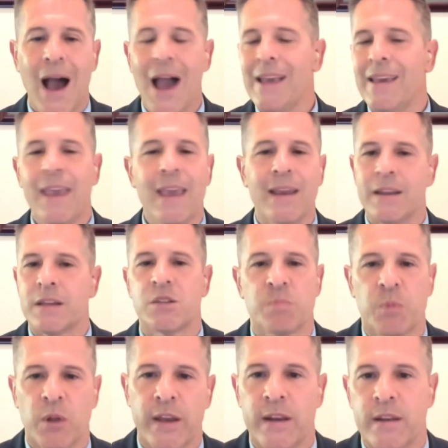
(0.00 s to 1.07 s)
I can't
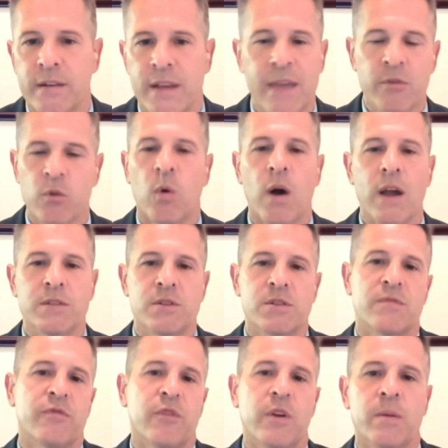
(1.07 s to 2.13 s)
explain it. David Weiss
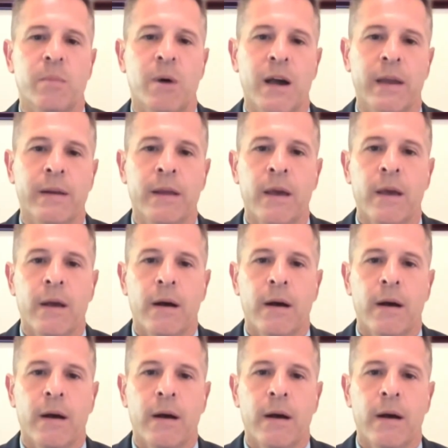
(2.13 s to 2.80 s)
is a friend of mine,